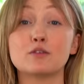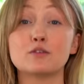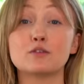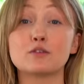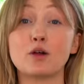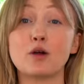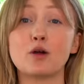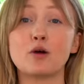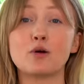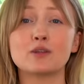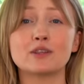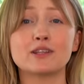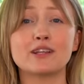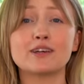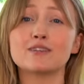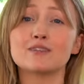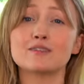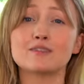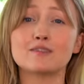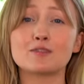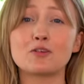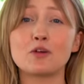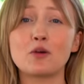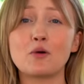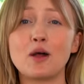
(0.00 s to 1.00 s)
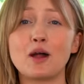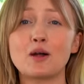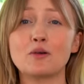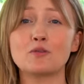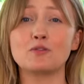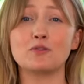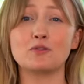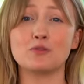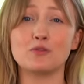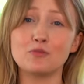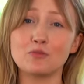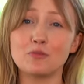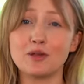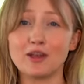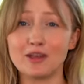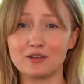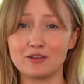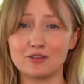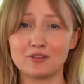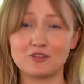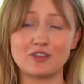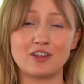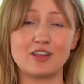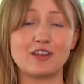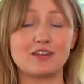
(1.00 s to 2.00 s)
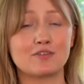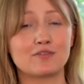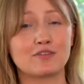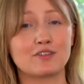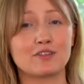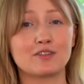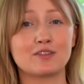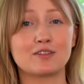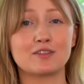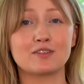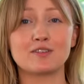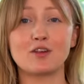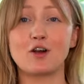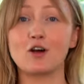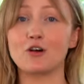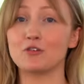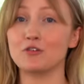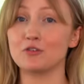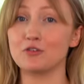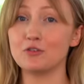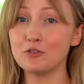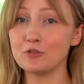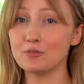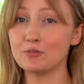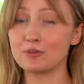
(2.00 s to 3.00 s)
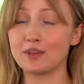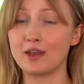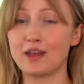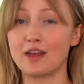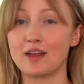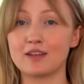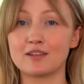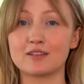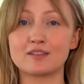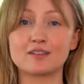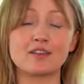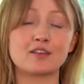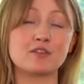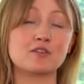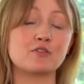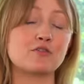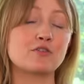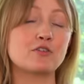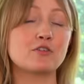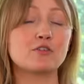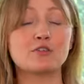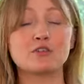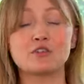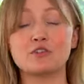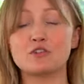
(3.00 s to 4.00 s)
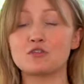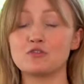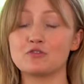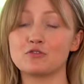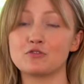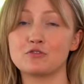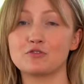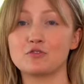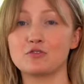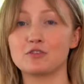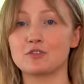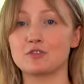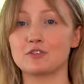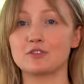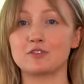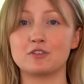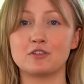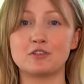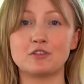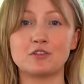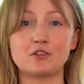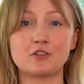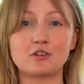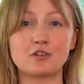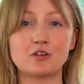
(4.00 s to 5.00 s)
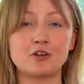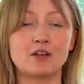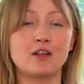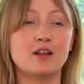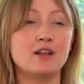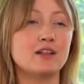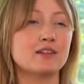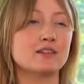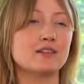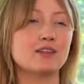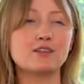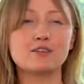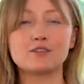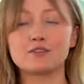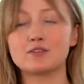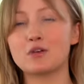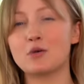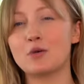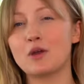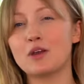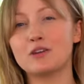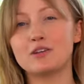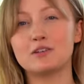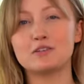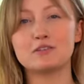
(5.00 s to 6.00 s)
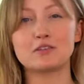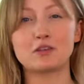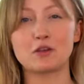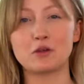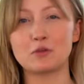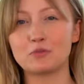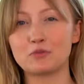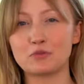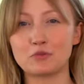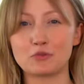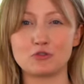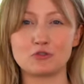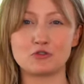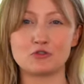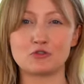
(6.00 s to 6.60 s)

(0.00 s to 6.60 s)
So let us know how you manage aphids on your plants, and if they're an issue for this year, let us know any tips or